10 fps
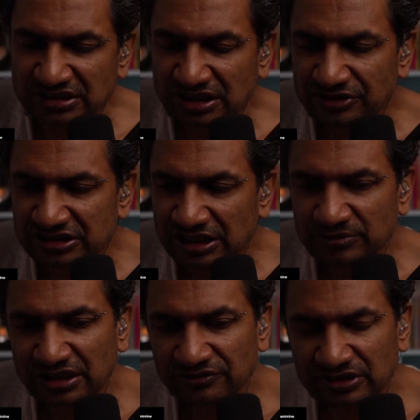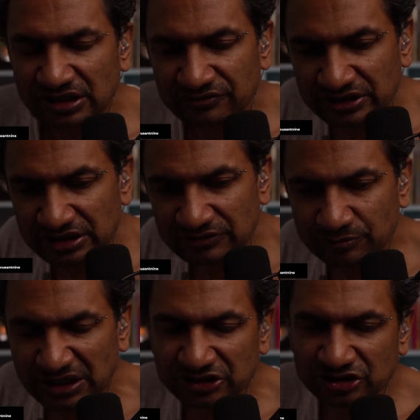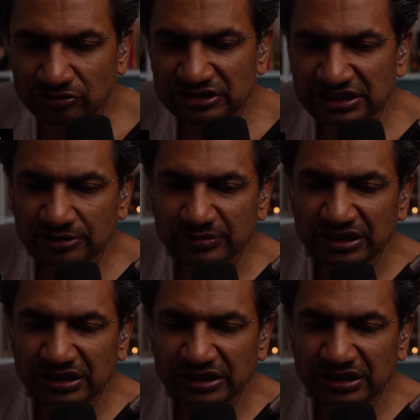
every time they think they've managed to attack me,